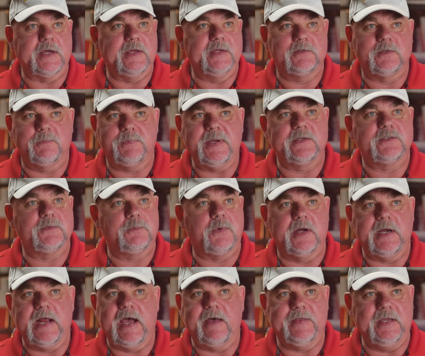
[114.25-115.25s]
It depends
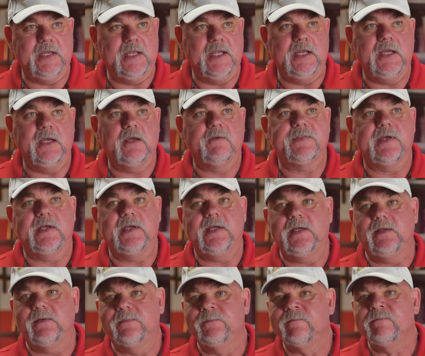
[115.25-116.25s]
upon how they eat. If they
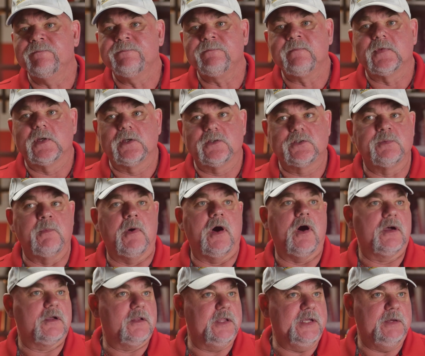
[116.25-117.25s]
eat
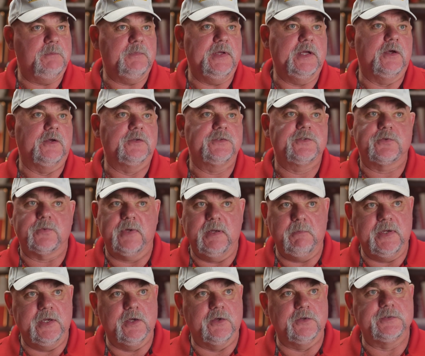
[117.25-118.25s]
small, clean meals,
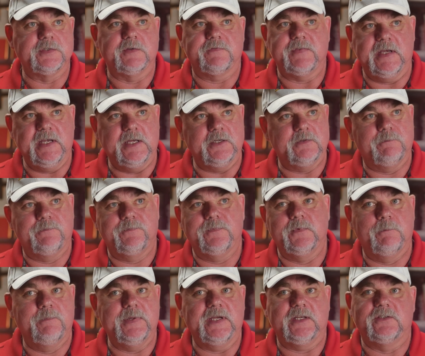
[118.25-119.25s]
3 meals. If they eat
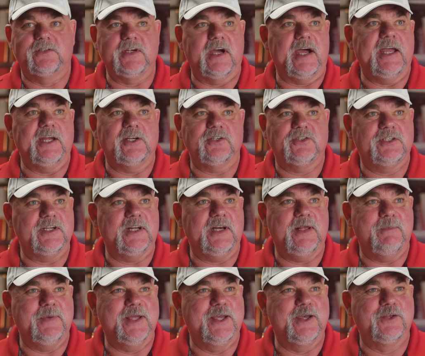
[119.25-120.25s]
big, giant,
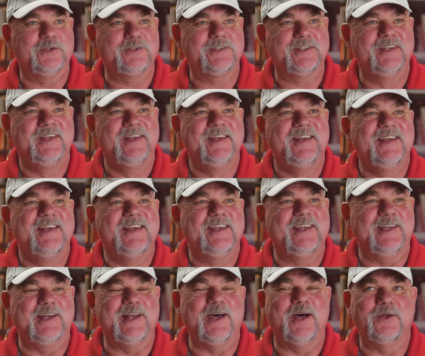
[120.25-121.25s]
shitty meals,
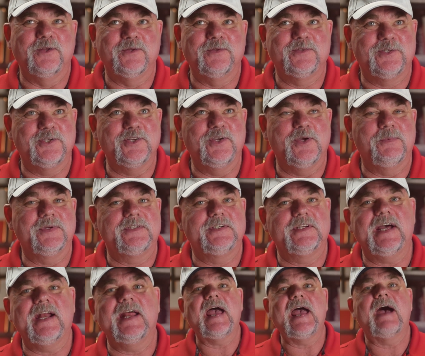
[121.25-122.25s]
you know, 2.
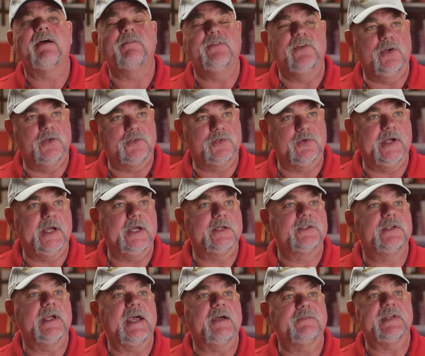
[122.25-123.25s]
But to have
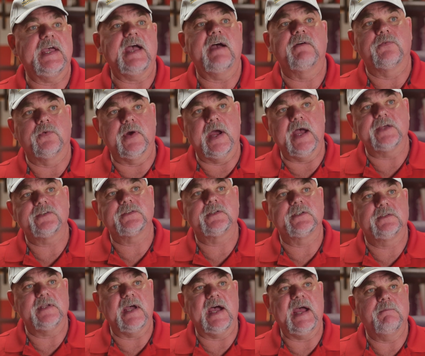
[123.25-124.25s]
nutrients. You have to have rest
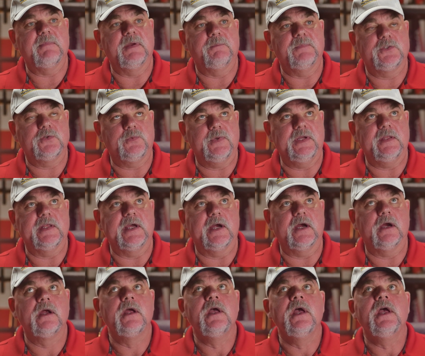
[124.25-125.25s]
and time in between
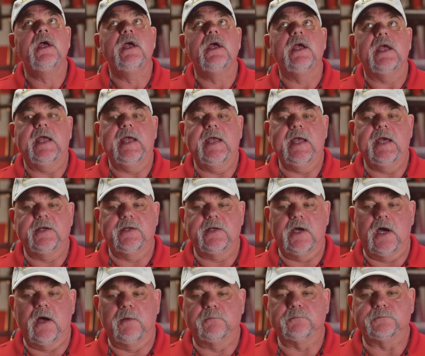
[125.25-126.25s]
there. And
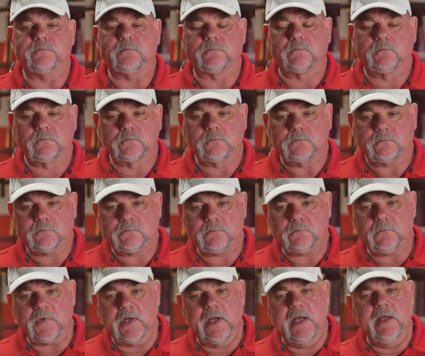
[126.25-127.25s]

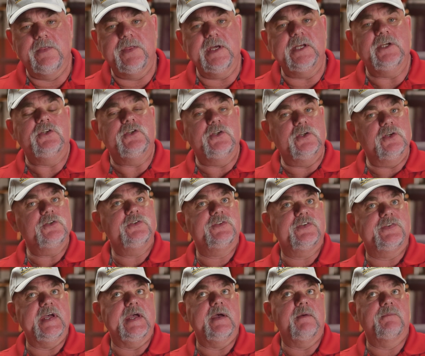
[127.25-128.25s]
then
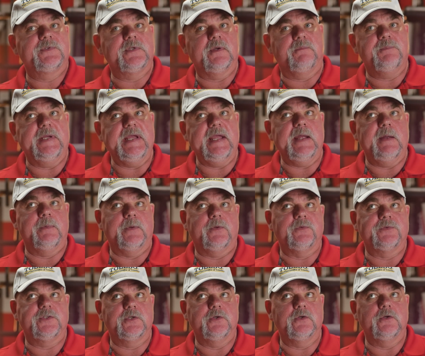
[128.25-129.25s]
use them to be
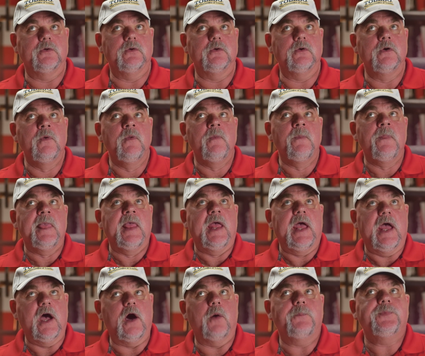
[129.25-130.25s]
able to
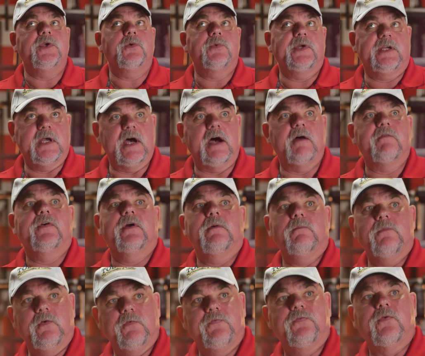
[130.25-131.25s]
help you recover
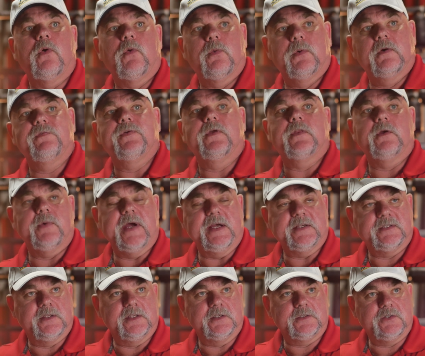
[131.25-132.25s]
and move forward for the
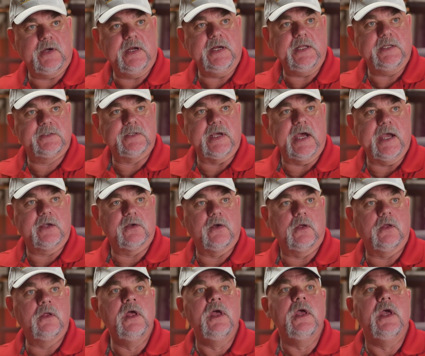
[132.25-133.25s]
rest of the training
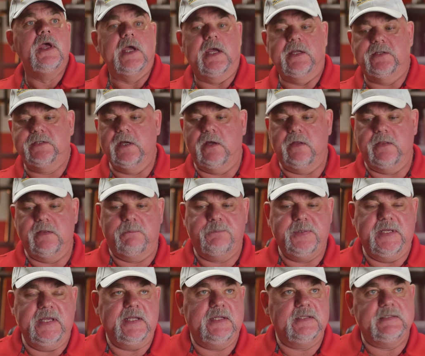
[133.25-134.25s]
cycle until the
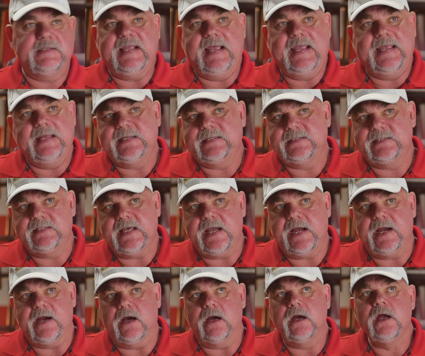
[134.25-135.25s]
peak date is
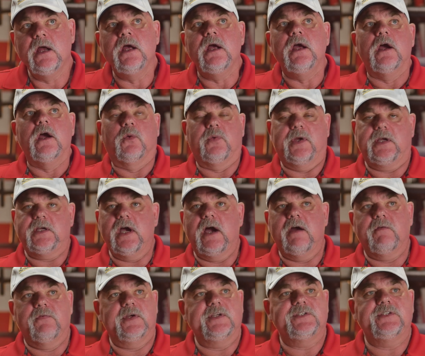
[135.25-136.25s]
there.
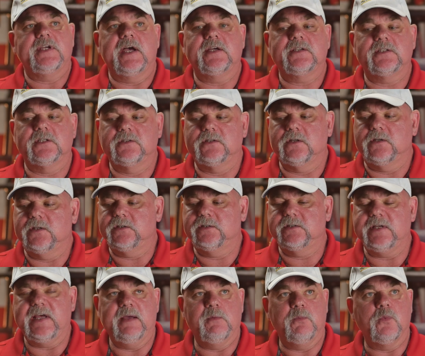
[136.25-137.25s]
Recovery sessions are the
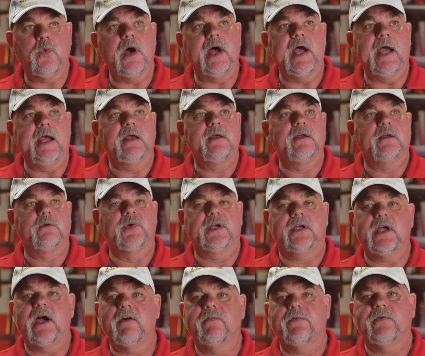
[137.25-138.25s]
same way.
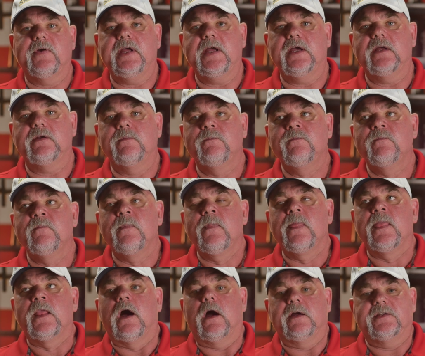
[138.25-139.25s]
Recovery and
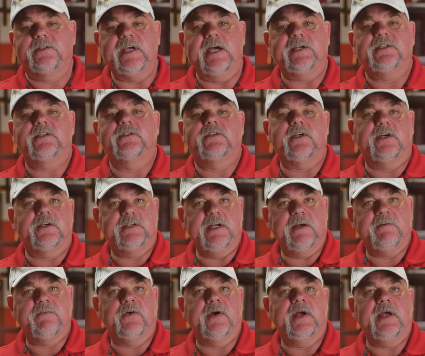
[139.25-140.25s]
sessions are
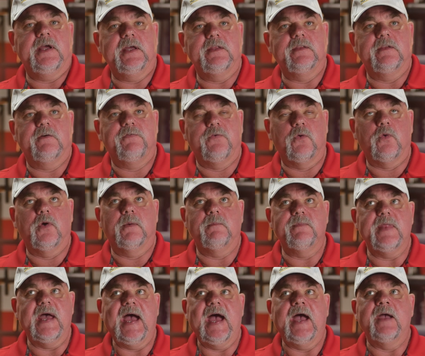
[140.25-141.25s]
different in the
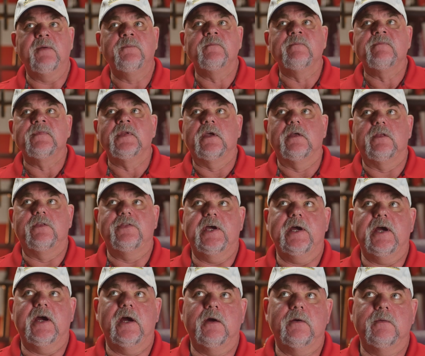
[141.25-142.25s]
form that
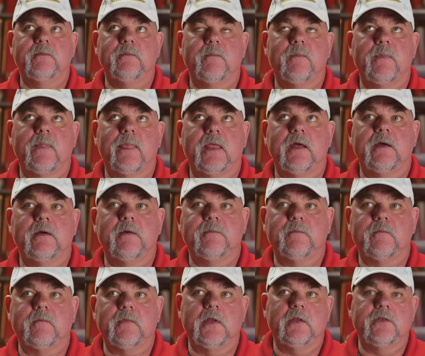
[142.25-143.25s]
they're
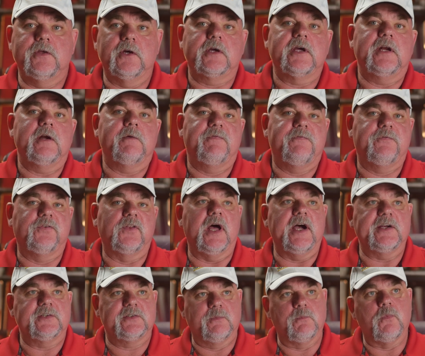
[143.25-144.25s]
going to
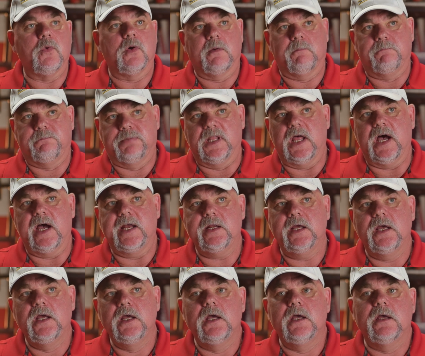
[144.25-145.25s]
flush more
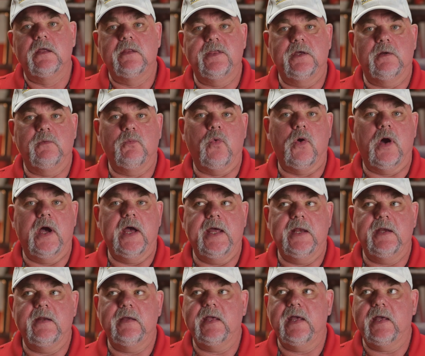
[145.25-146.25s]
blood than
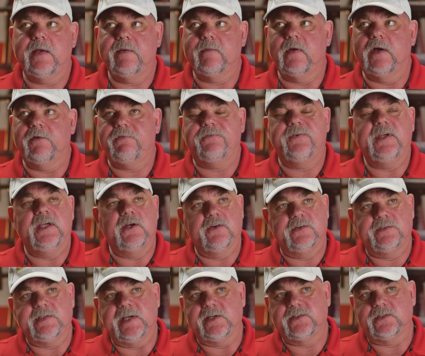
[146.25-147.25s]
what a
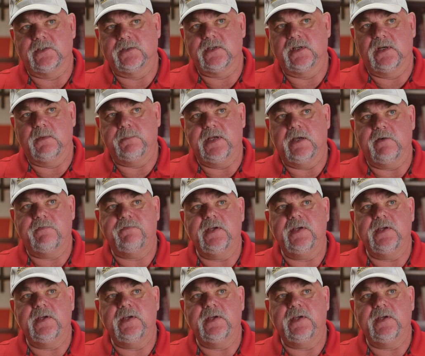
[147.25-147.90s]
feeder session is going to be.